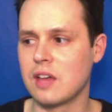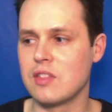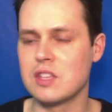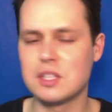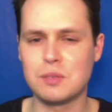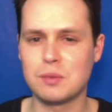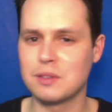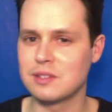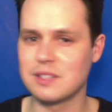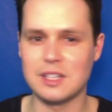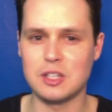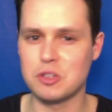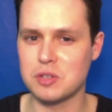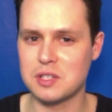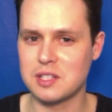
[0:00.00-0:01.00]
And this one's
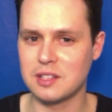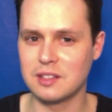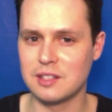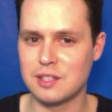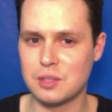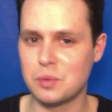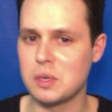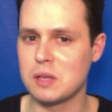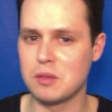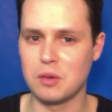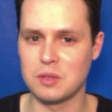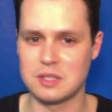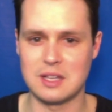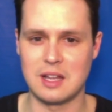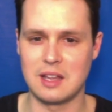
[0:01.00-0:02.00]
interestingly sweet,
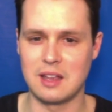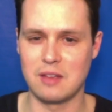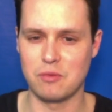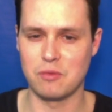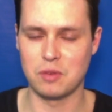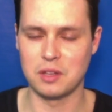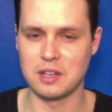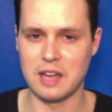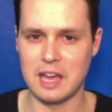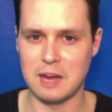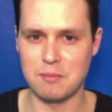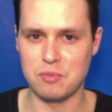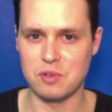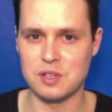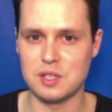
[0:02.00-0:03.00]
though it's not really an
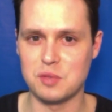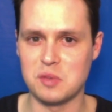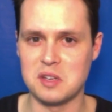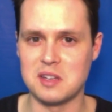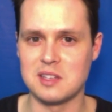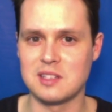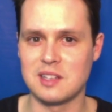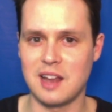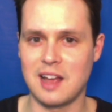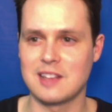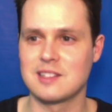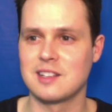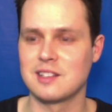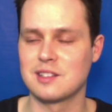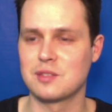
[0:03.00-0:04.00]
ambery sweetness. It
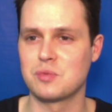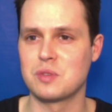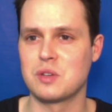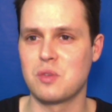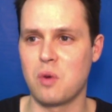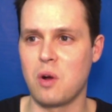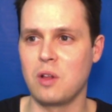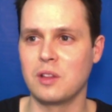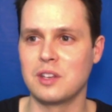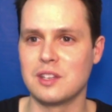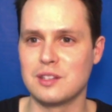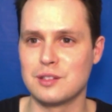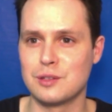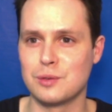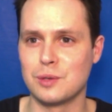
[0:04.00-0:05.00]
has that sweet
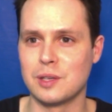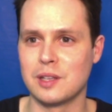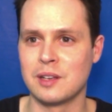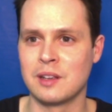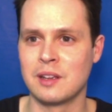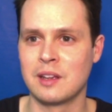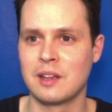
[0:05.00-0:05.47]
quality to it.